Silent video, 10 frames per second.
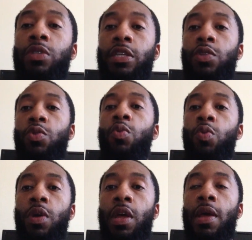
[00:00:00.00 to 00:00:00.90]
then
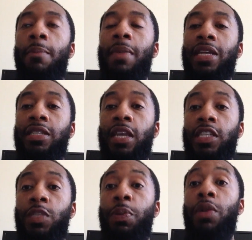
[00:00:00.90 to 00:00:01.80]
you'll maintain
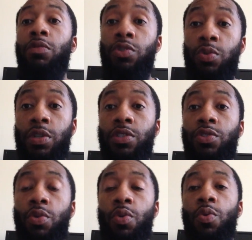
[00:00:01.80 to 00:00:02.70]
spiritual
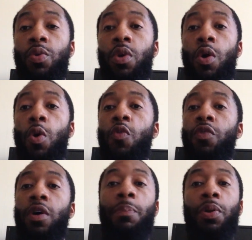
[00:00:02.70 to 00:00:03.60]
control
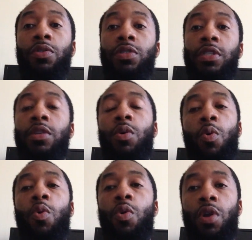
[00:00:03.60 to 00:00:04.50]
over a person
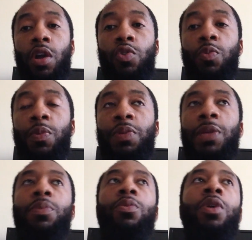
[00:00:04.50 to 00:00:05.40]
or a group of
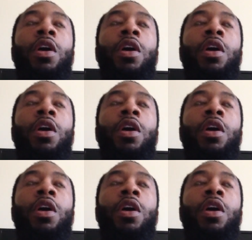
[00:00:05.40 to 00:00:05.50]
people.